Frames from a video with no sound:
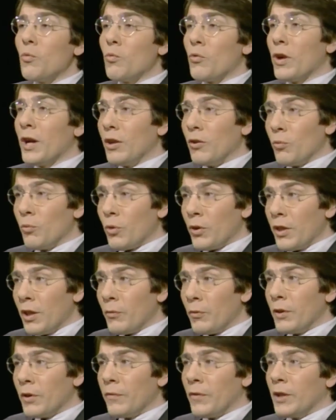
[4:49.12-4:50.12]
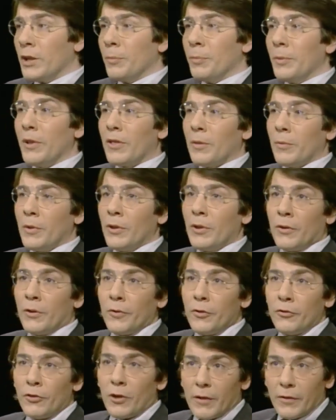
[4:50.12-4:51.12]
Right, where they were developing something
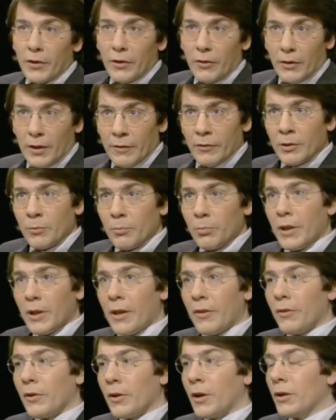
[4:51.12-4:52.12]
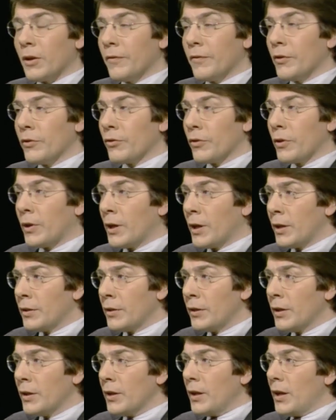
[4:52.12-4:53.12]
called the Jarvik 7, a plastic artificial
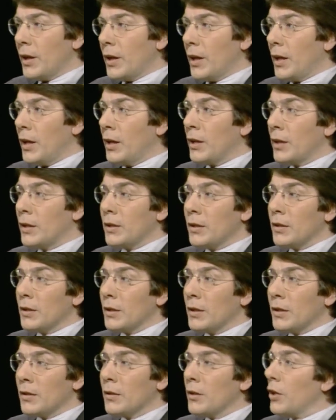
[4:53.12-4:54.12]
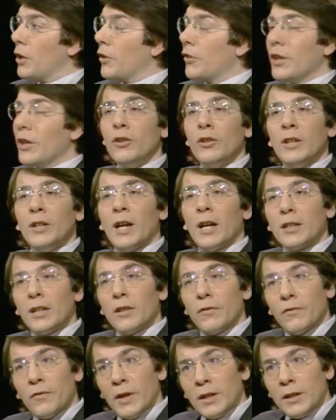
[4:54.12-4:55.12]
heart, and they could not
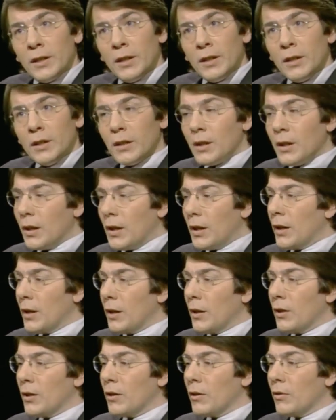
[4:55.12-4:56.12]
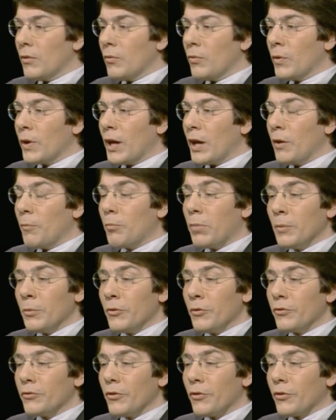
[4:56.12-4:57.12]
get funding. When I
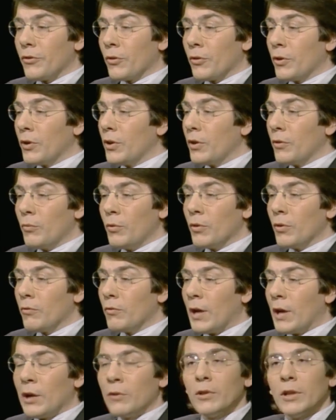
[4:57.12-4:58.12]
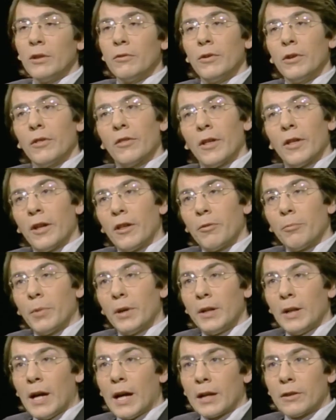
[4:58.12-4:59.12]
published the story, we were roundly criticized
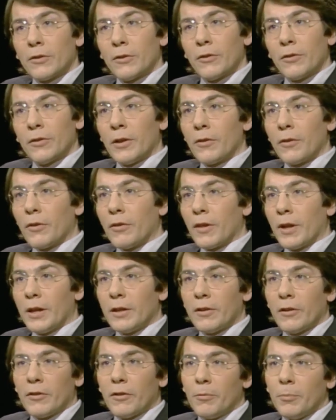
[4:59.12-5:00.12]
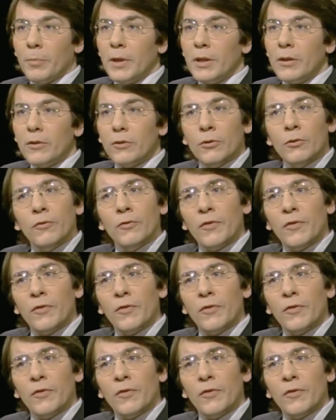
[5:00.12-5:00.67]
by doctors and other scientists as being too